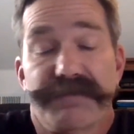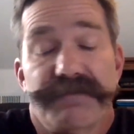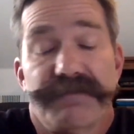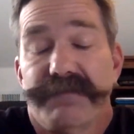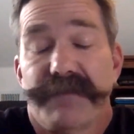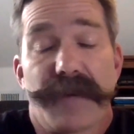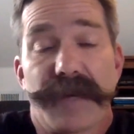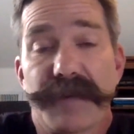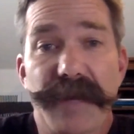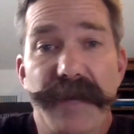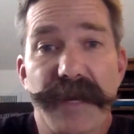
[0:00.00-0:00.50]

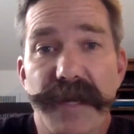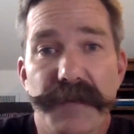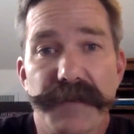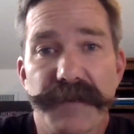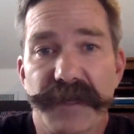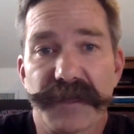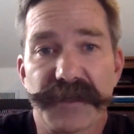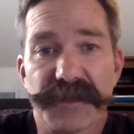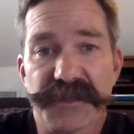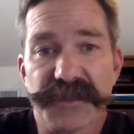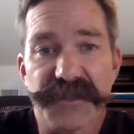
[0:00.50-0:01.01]

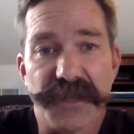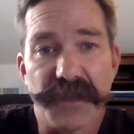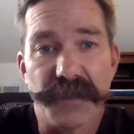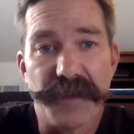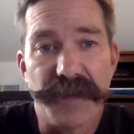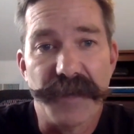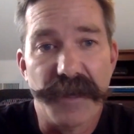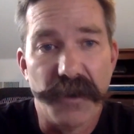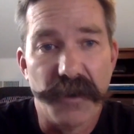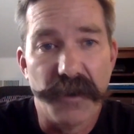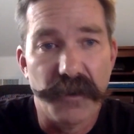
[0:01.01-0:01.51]
not be able to sell
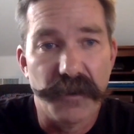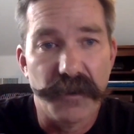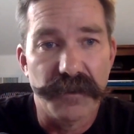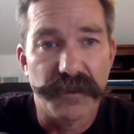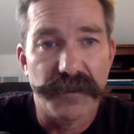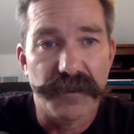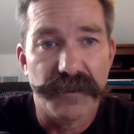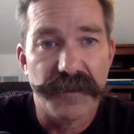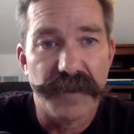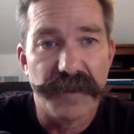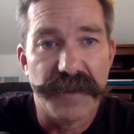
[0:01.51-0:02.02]
my
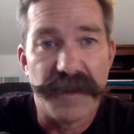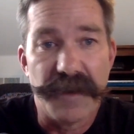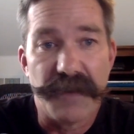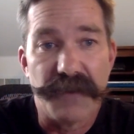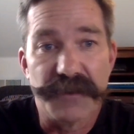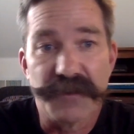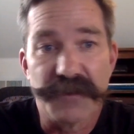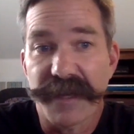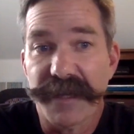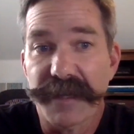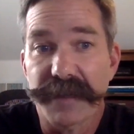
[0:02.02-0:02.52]
home, and that
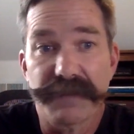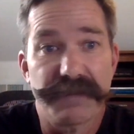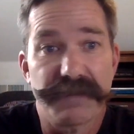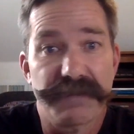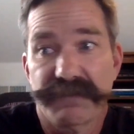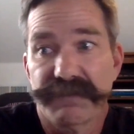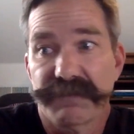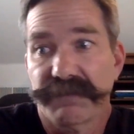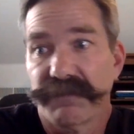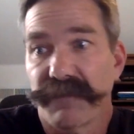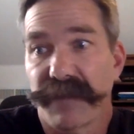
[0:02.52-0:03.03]
was my
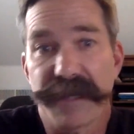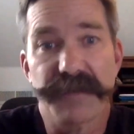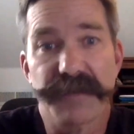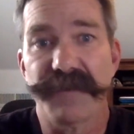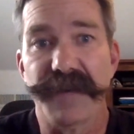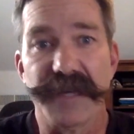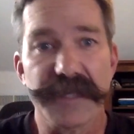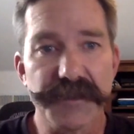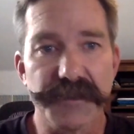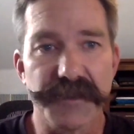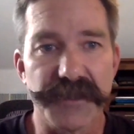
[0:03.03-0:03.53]
my
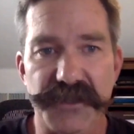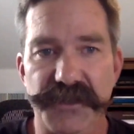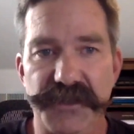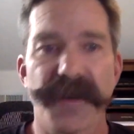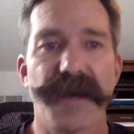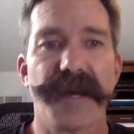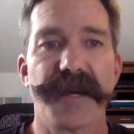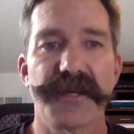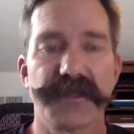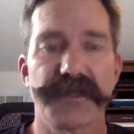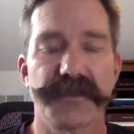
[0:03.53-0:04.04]
investment
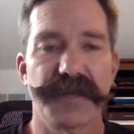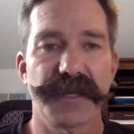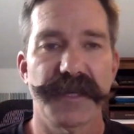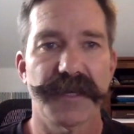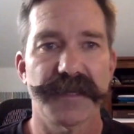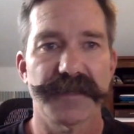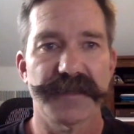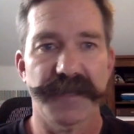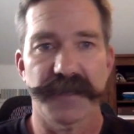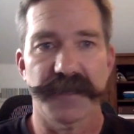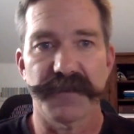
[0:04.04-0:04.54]
strategy
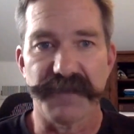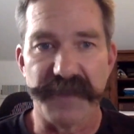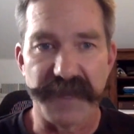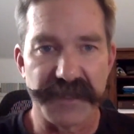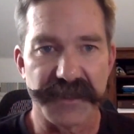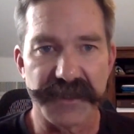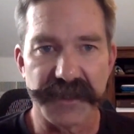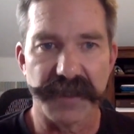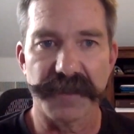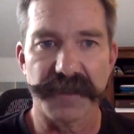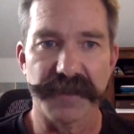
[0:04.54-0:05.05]
because I
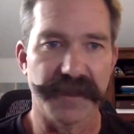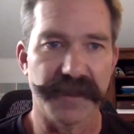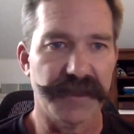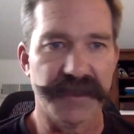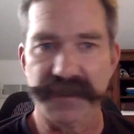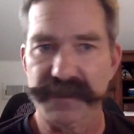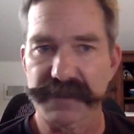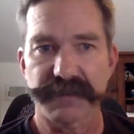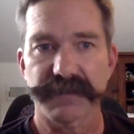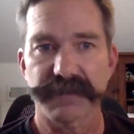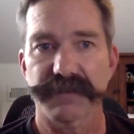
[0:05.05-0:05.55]
invested in
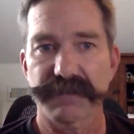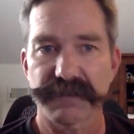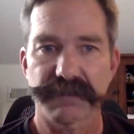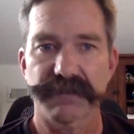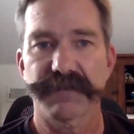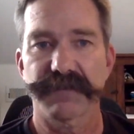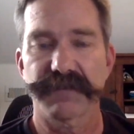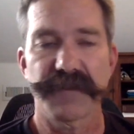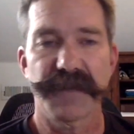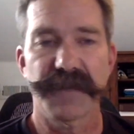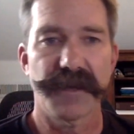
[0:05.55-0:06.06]
this,
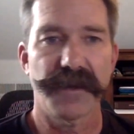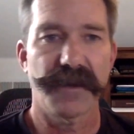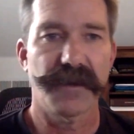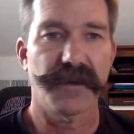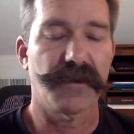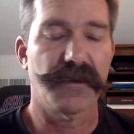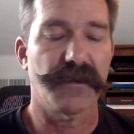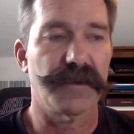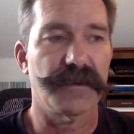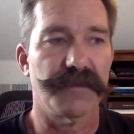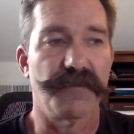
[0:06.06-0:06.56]

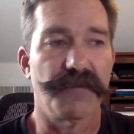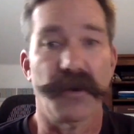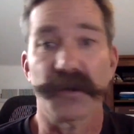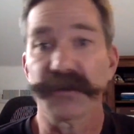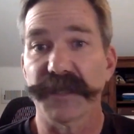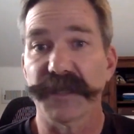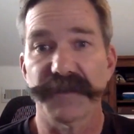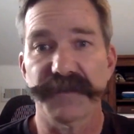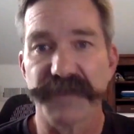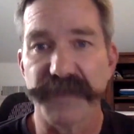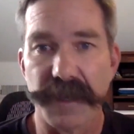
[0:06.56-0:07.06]
or
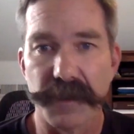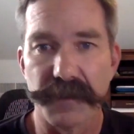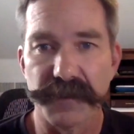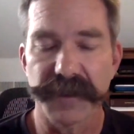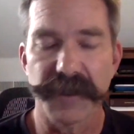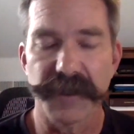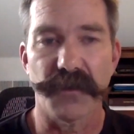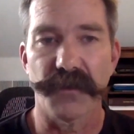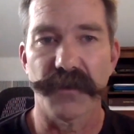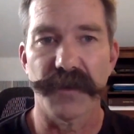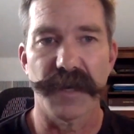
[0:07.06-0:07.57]

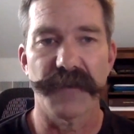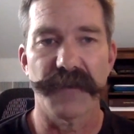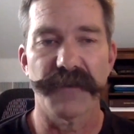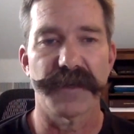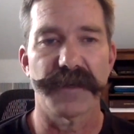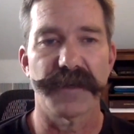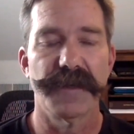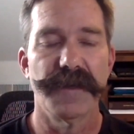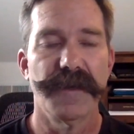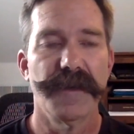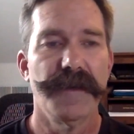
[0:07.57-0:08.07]
multifamily or
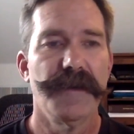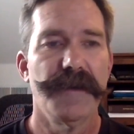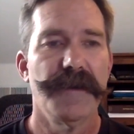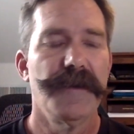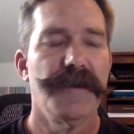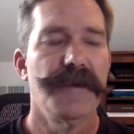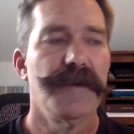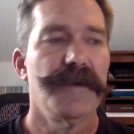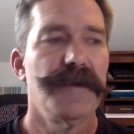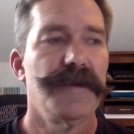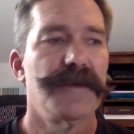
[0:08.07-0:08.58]
whatever.
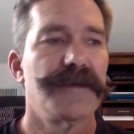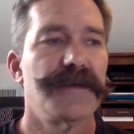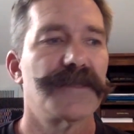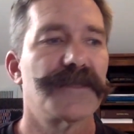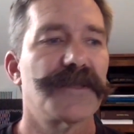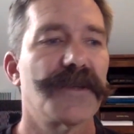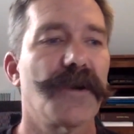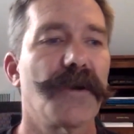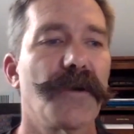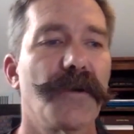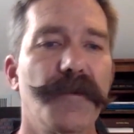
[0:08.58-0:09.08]

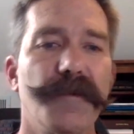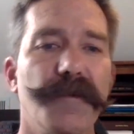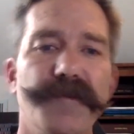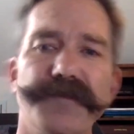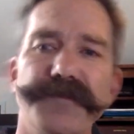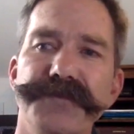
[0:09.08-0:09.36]
So